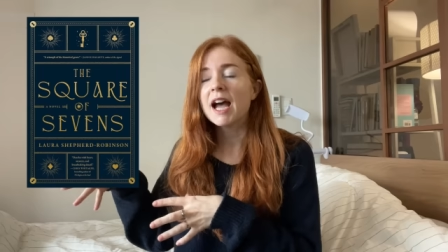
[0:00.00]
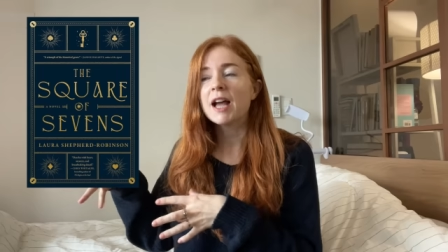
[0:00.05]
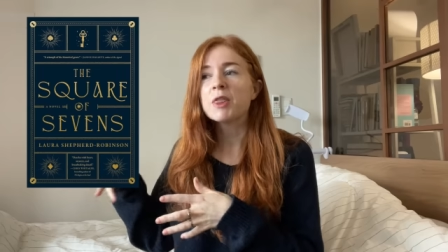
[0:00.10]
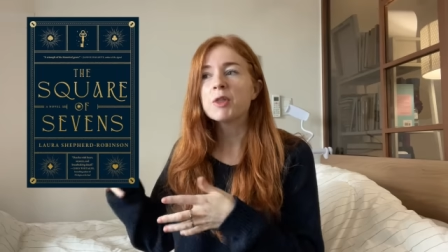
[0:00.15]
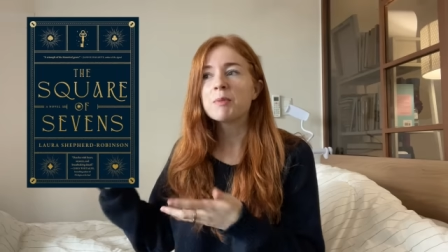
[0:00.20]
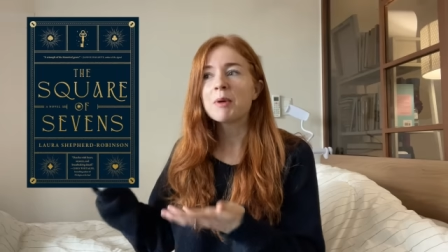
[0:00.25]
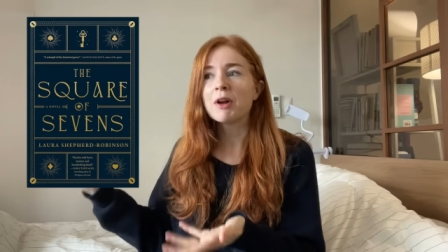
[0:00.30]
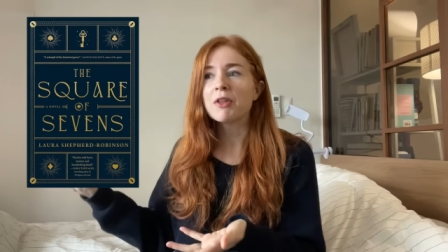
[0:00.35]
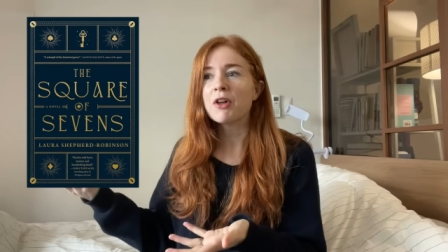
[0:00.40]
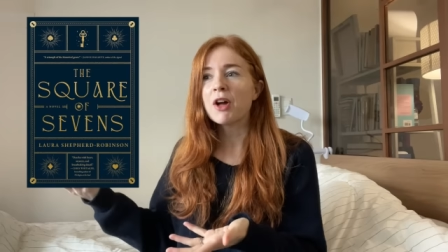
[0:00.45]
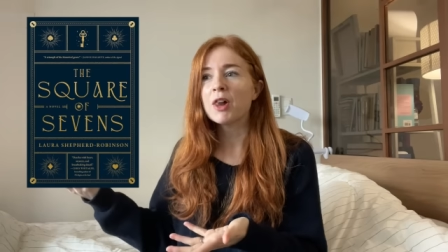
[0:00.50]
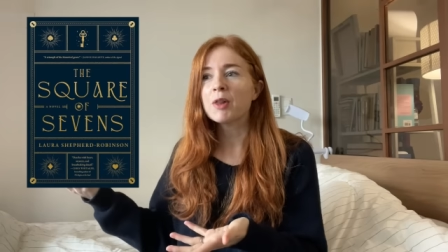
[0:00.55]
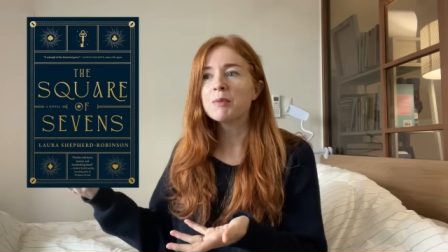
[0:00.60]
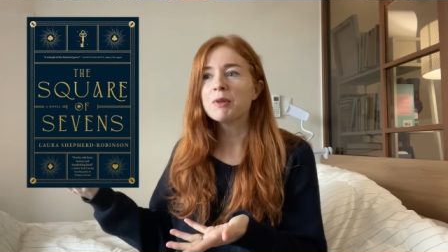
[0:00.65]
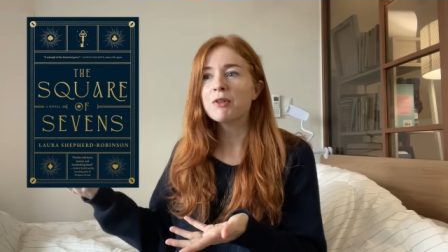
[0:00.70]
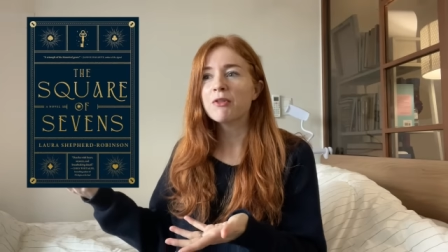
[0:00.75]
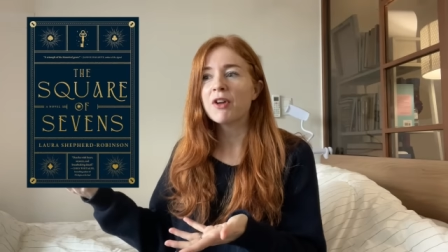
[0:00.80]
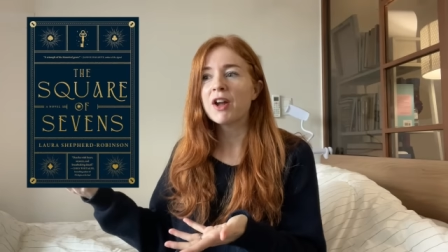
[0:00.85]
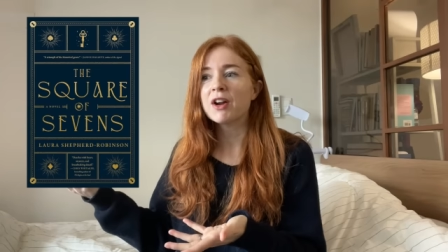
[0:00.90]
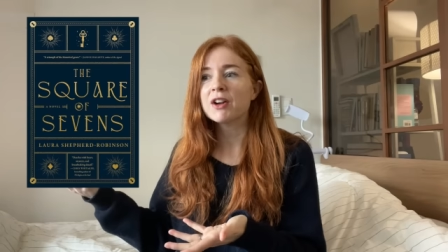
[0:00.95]
and the
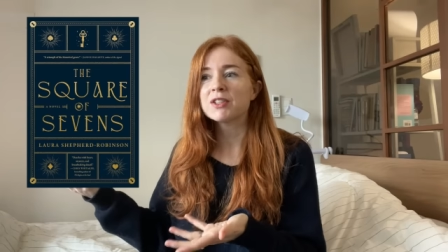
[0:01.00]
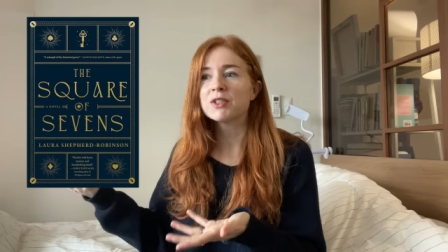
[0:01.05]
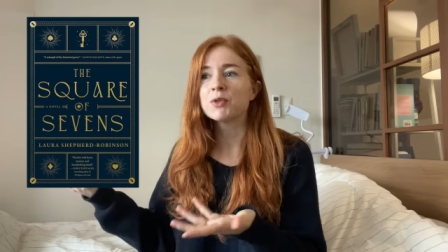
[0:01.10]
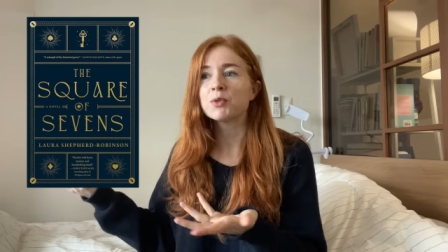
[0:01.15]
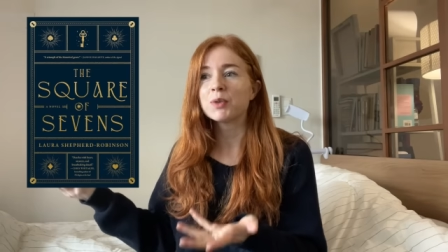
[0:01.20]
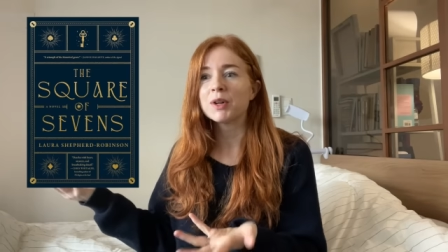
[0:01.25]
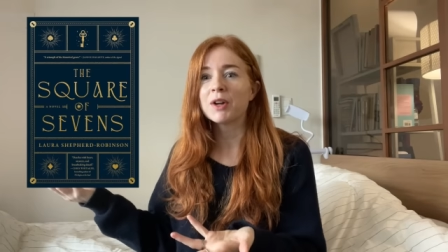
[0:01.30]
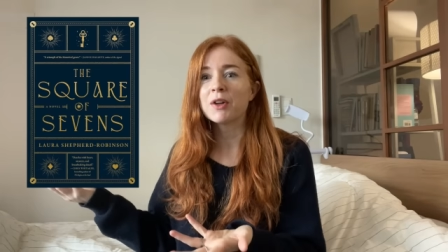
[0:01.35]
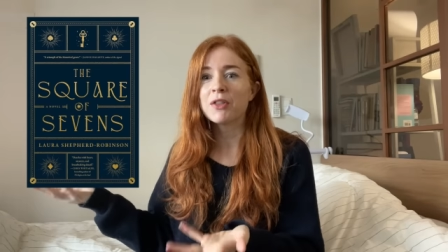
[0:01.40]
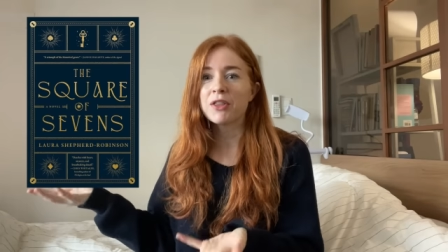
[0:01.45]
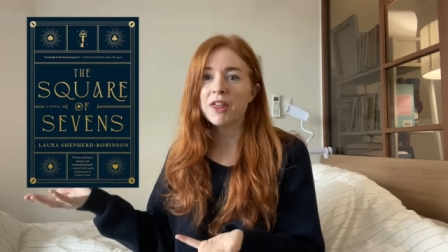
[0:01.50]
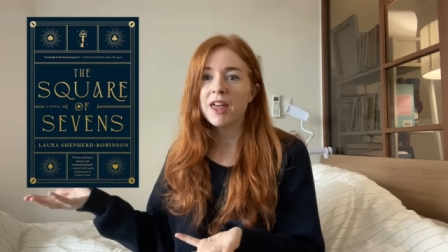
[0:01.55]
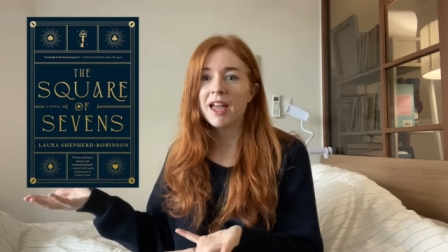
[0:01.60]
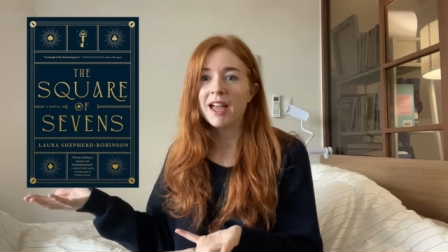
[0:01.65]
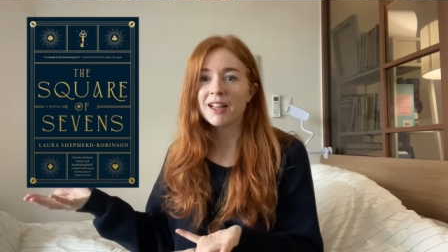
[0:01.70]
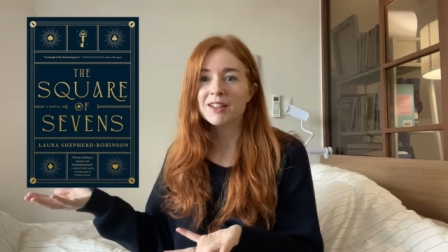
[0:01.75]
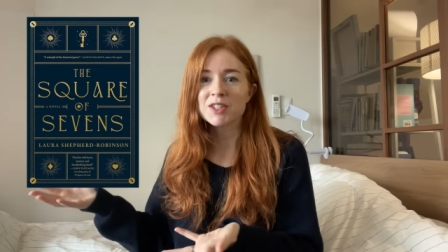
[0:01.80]
Bartholomew Fair is a real thing.